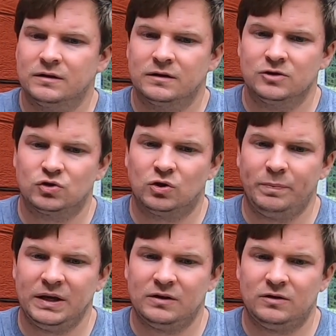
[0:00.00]
control
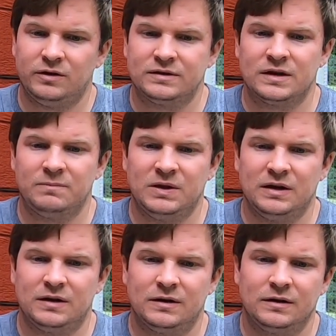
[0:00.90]
panel that's up
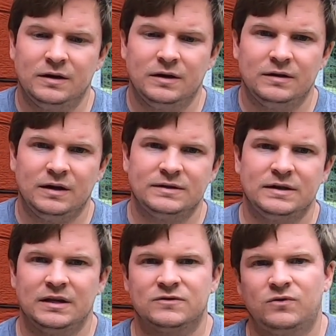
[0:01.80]
there, that
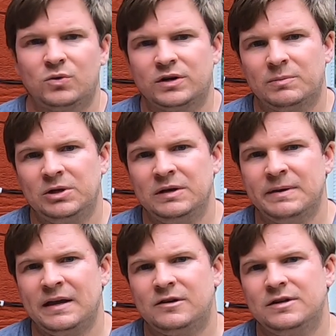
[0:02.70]
takes 4 AA
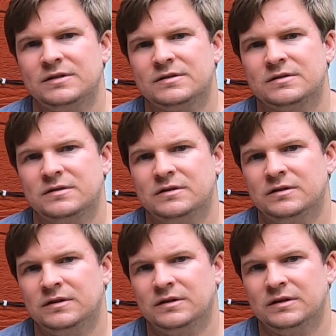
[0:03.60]
batteries,
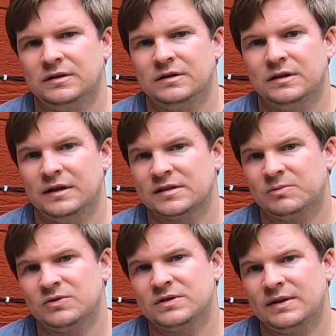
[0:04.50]
and that's
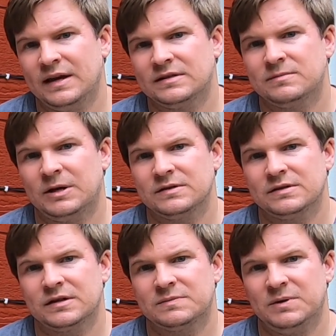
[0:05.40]
supposed to last about
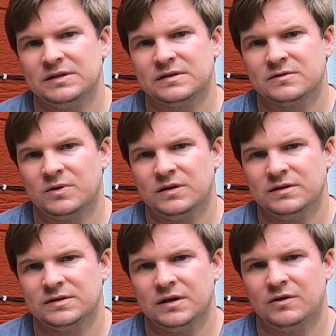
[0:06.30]
6 months is what they
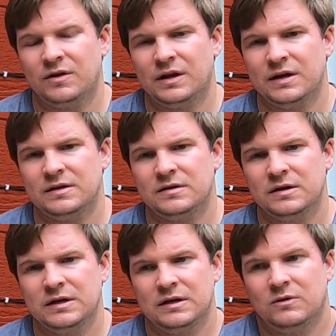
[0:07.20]
say online.
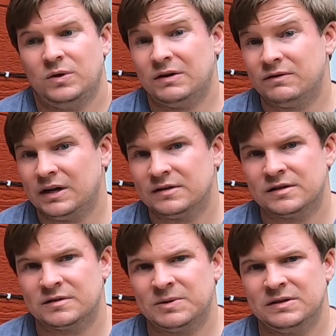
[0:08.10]
We haven't had
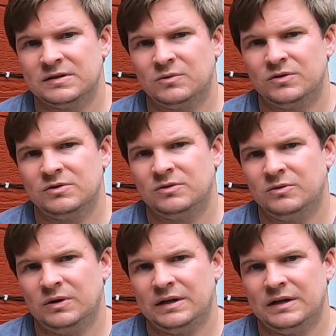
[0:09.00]
6 months, so we'll
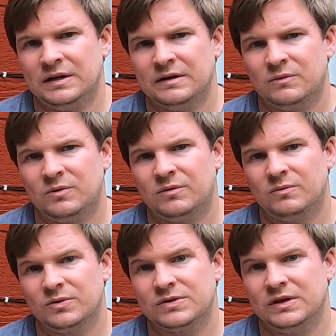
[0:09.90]
do
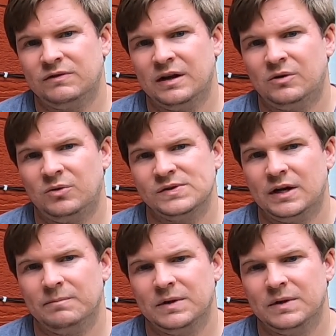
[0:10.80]
we'll see if that holds up.